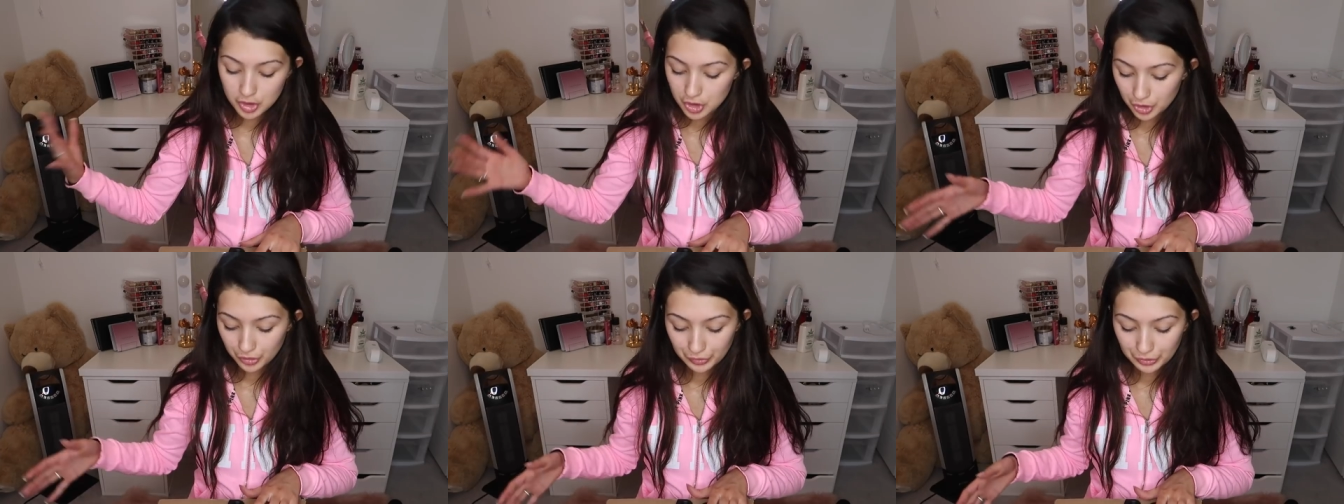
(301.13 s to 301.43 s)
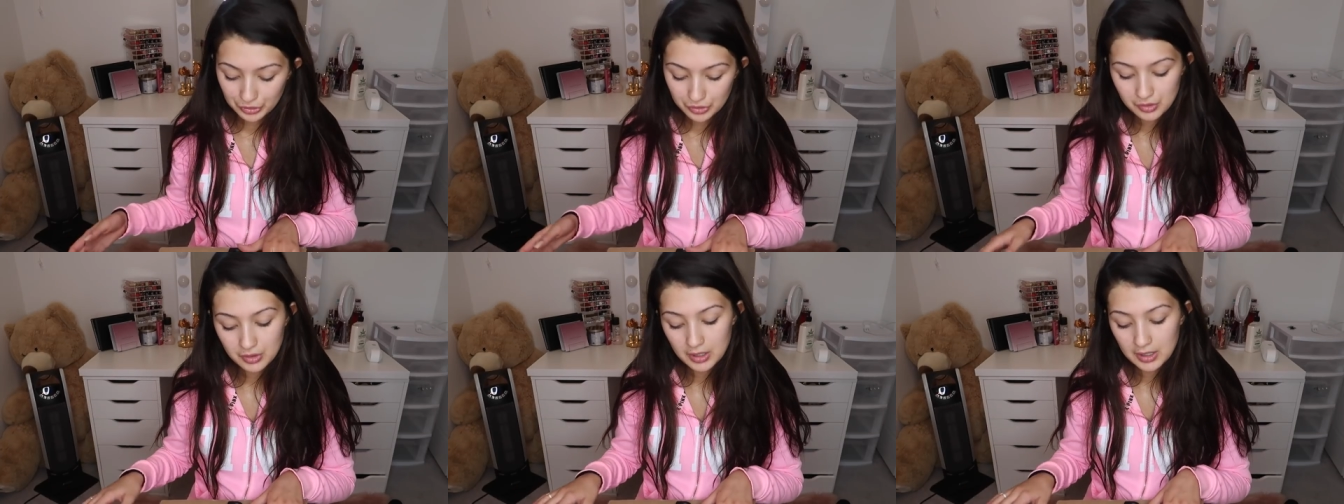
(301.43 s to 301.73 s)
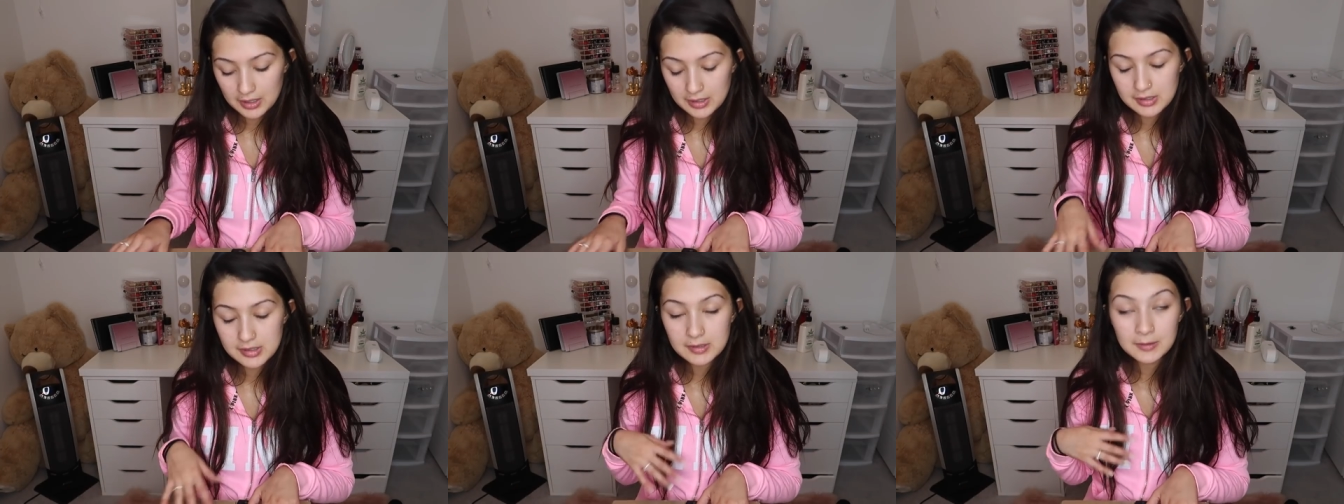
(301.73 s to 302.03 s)
just showing you
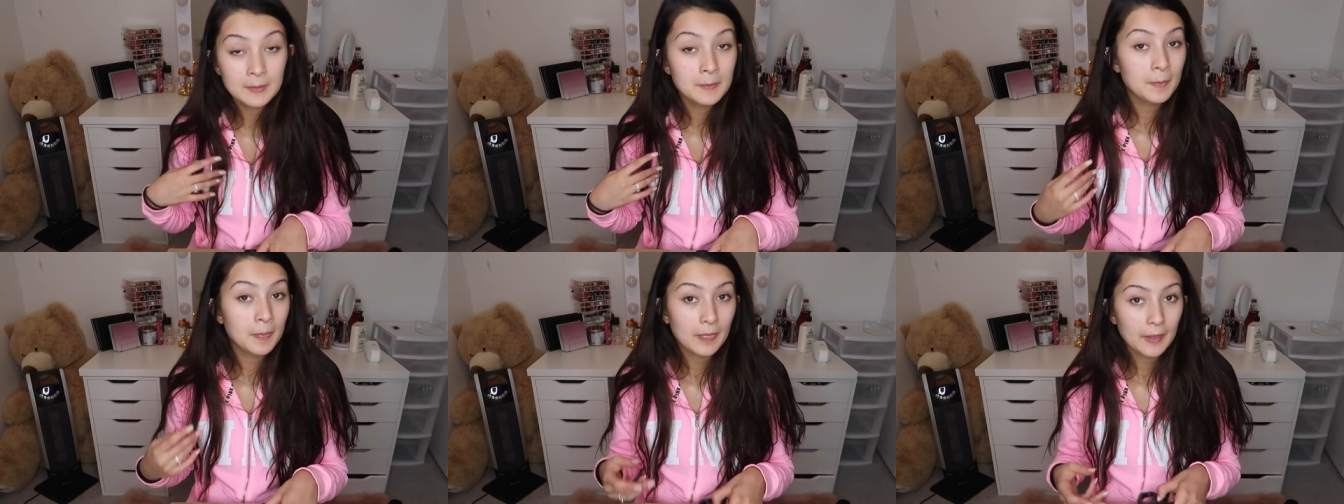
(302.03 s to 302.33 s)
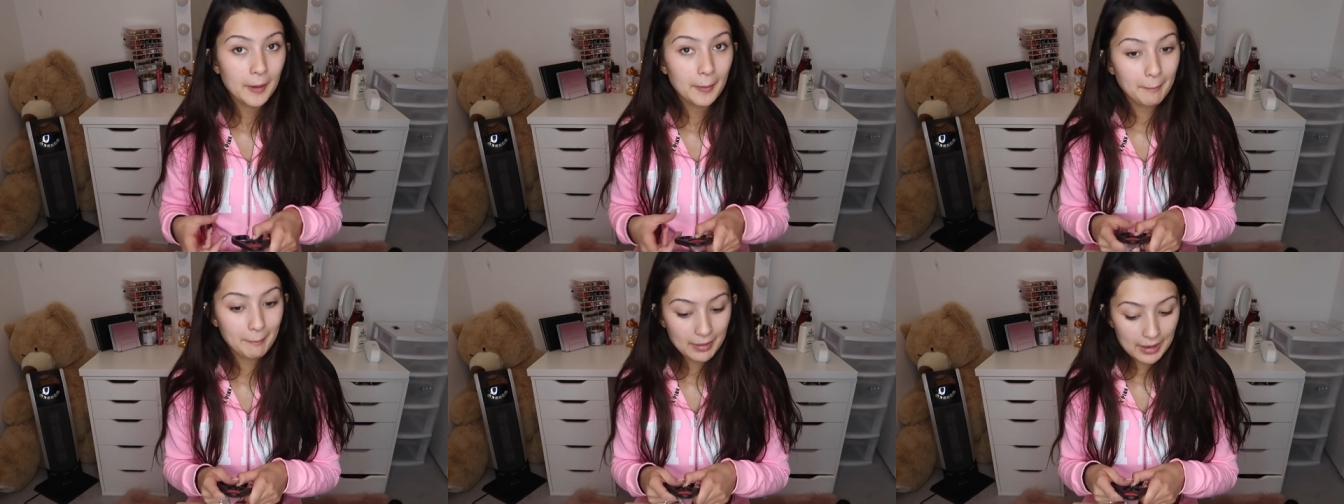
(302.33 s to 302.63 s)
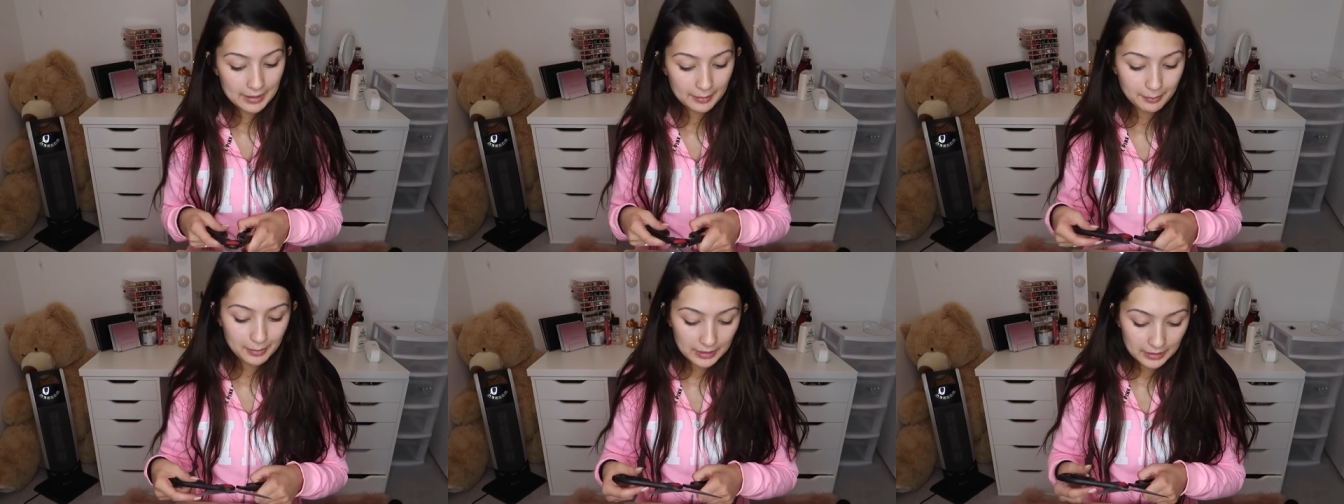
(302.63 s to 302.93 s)
guys
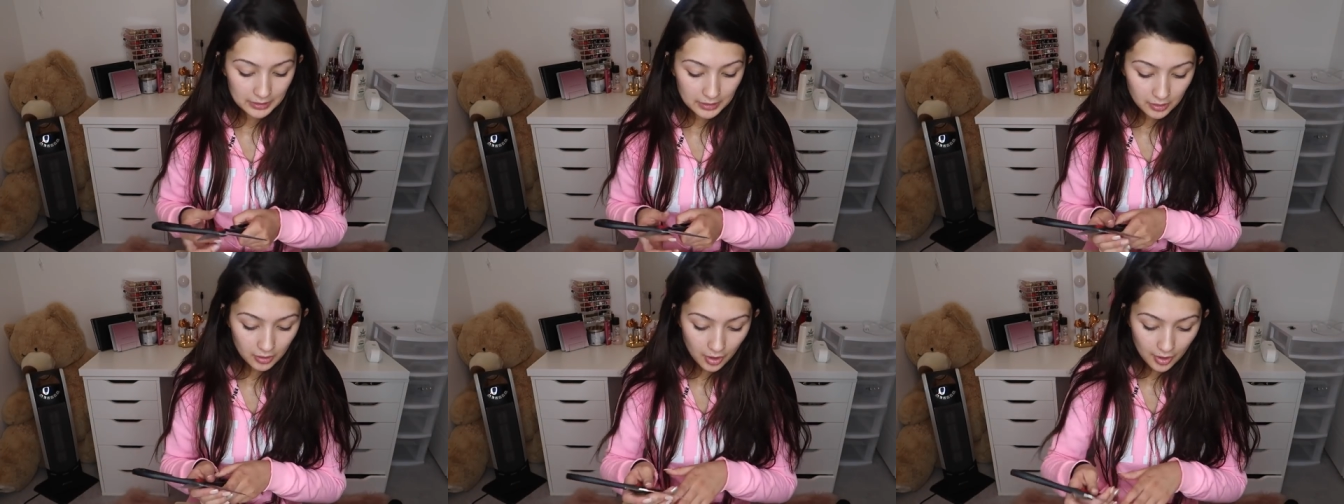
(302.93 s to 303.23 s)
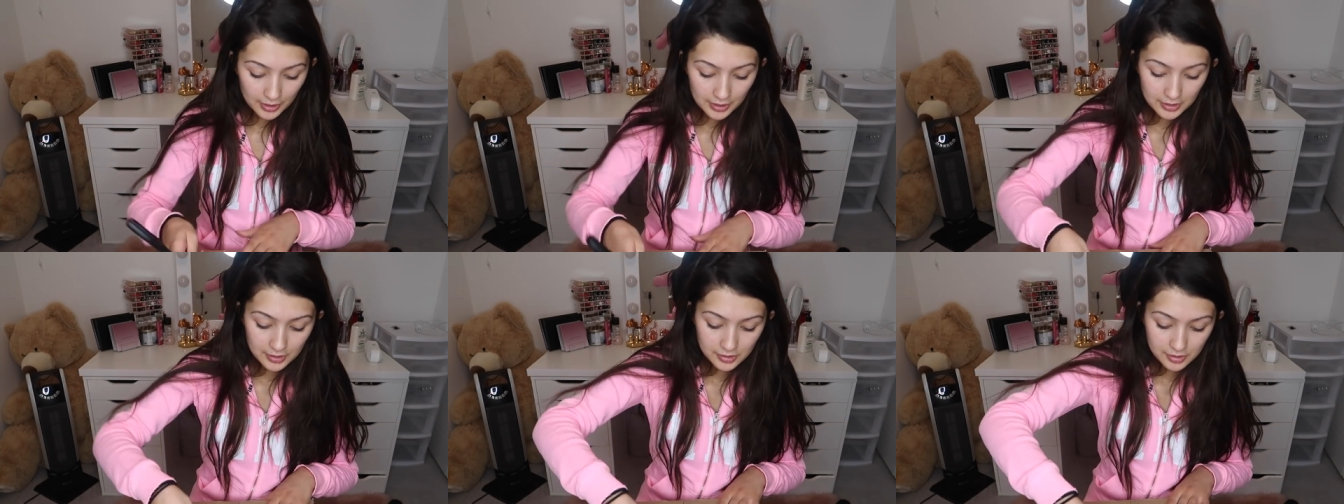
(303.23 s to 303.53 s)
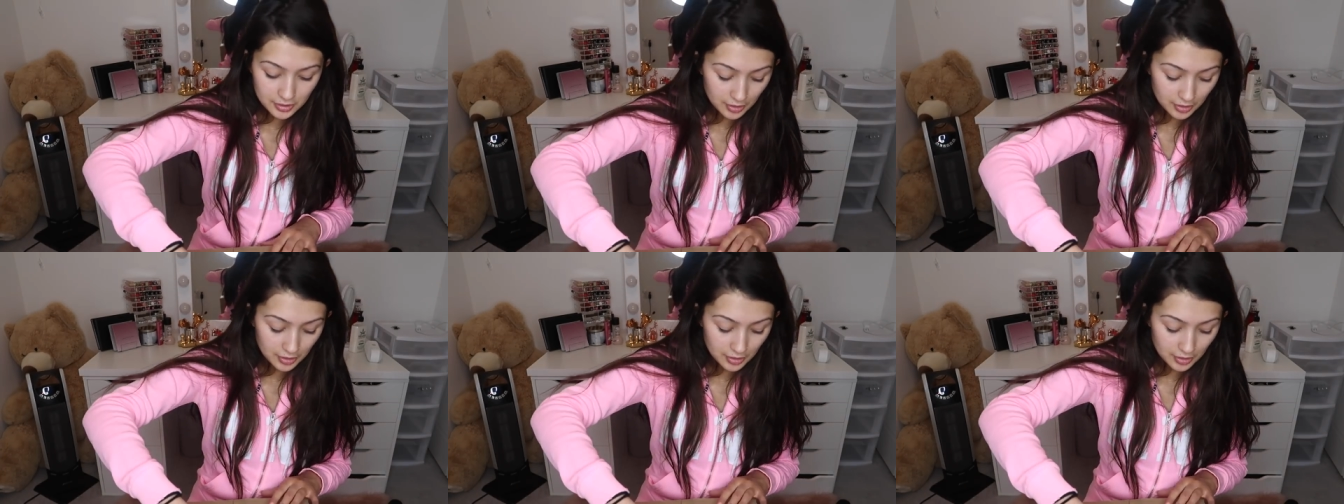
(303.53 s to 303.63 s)
my opinion on it.